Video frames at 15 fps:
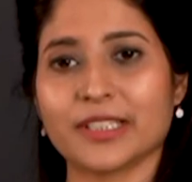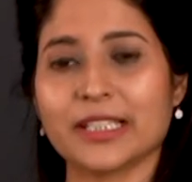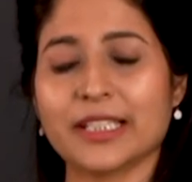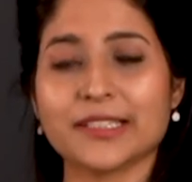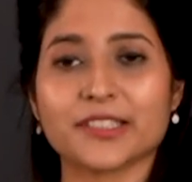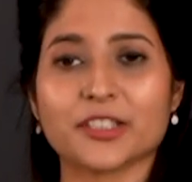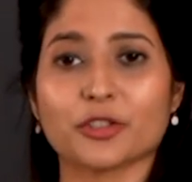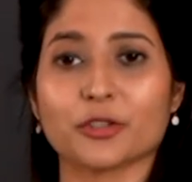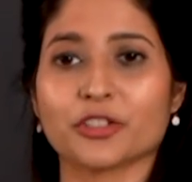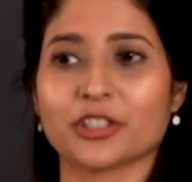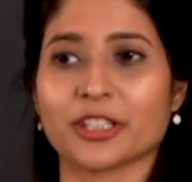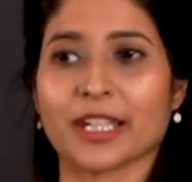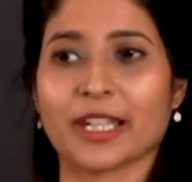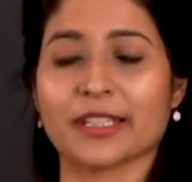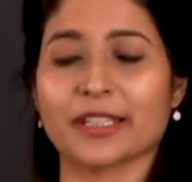Let's do it
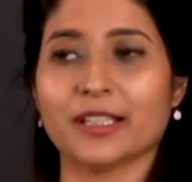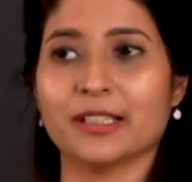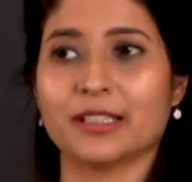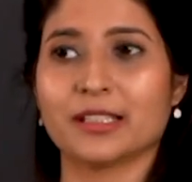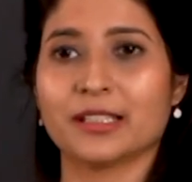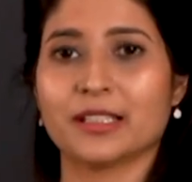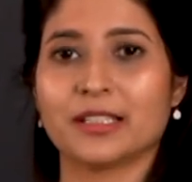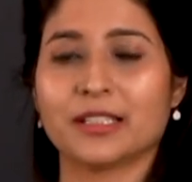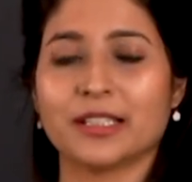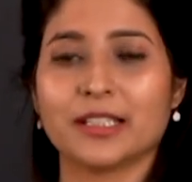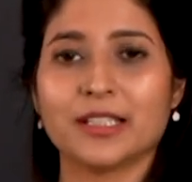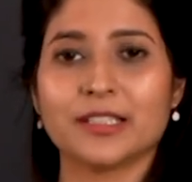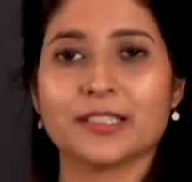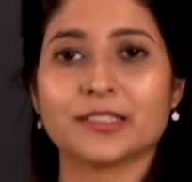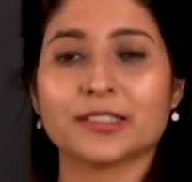together.
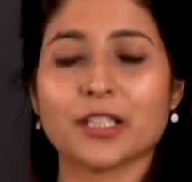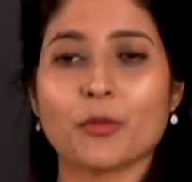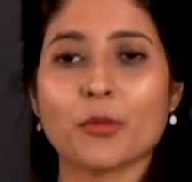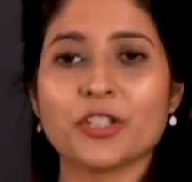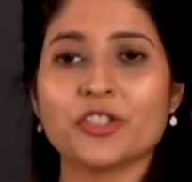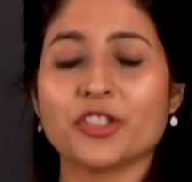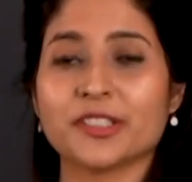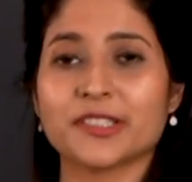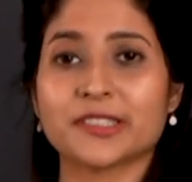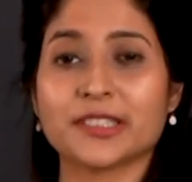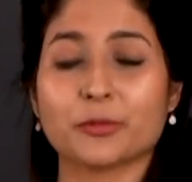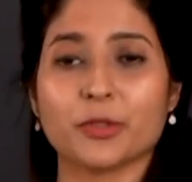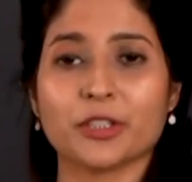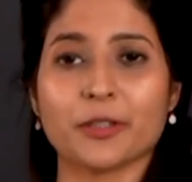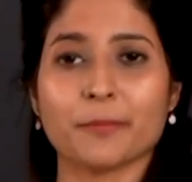So I want you to
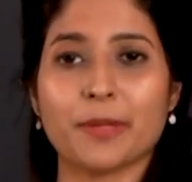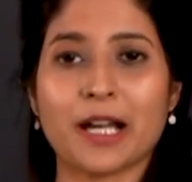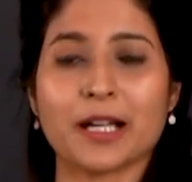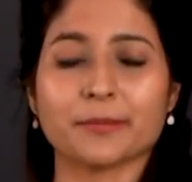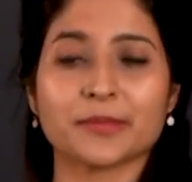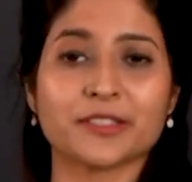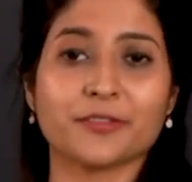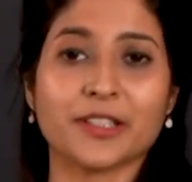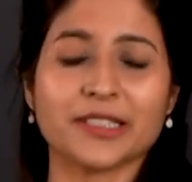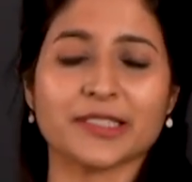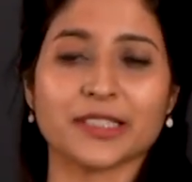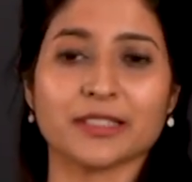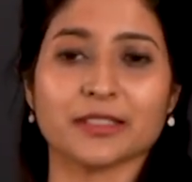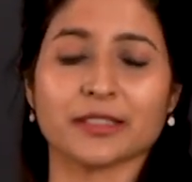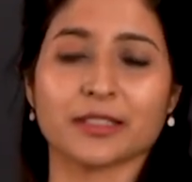sit with your palms
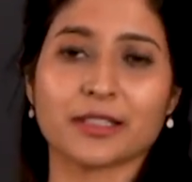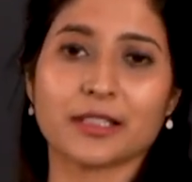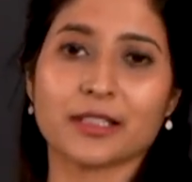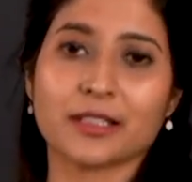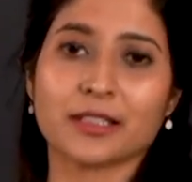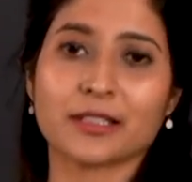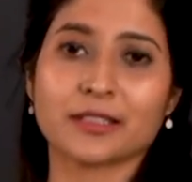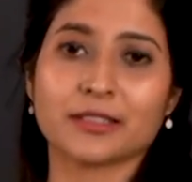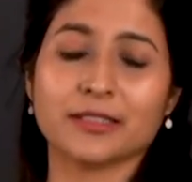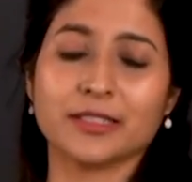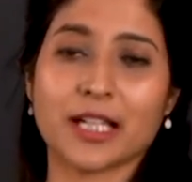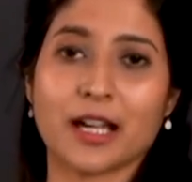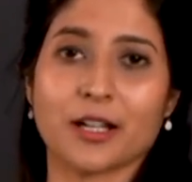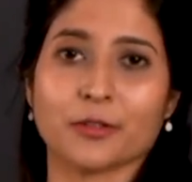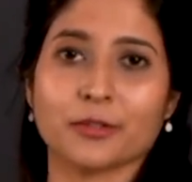facing
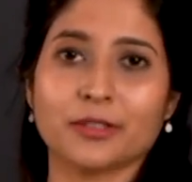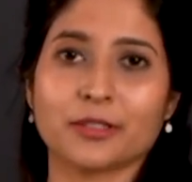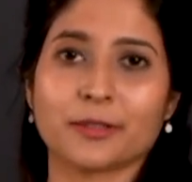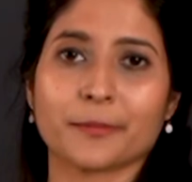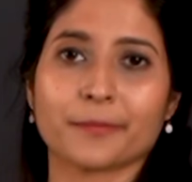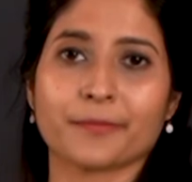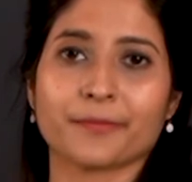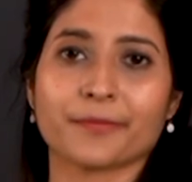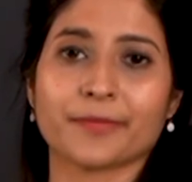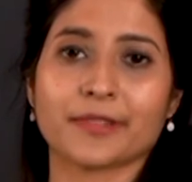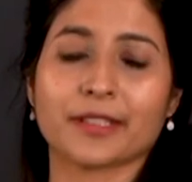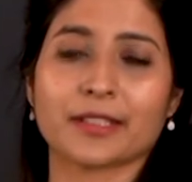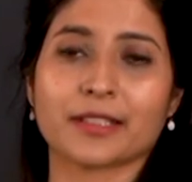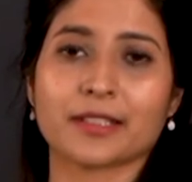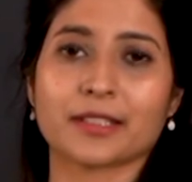down.
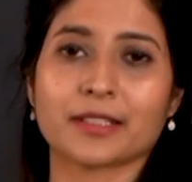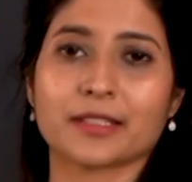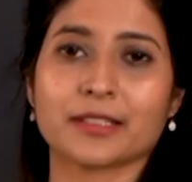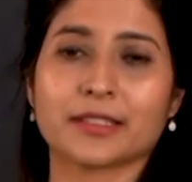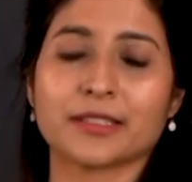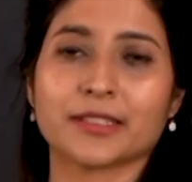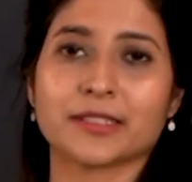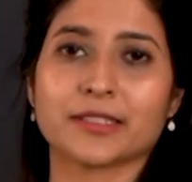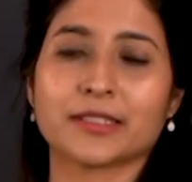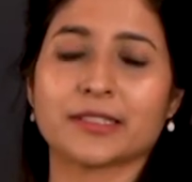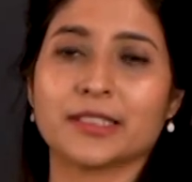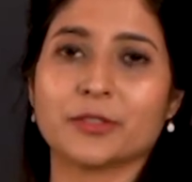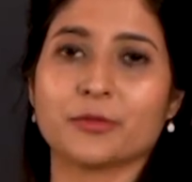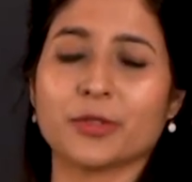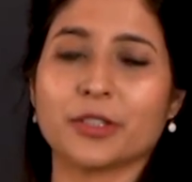
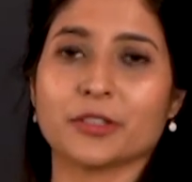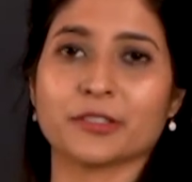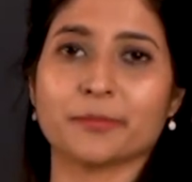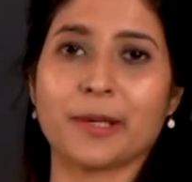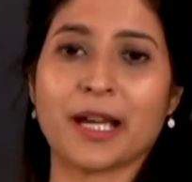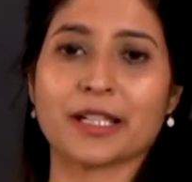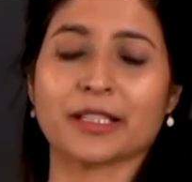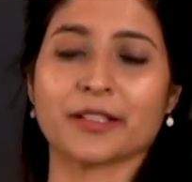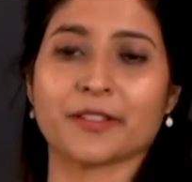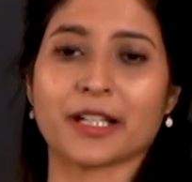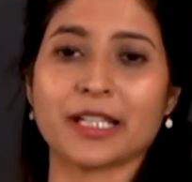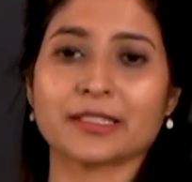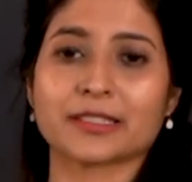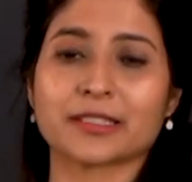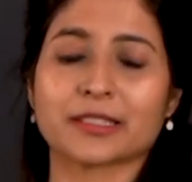Sit with your spine
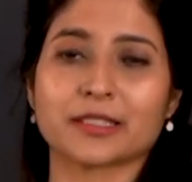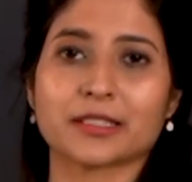erect.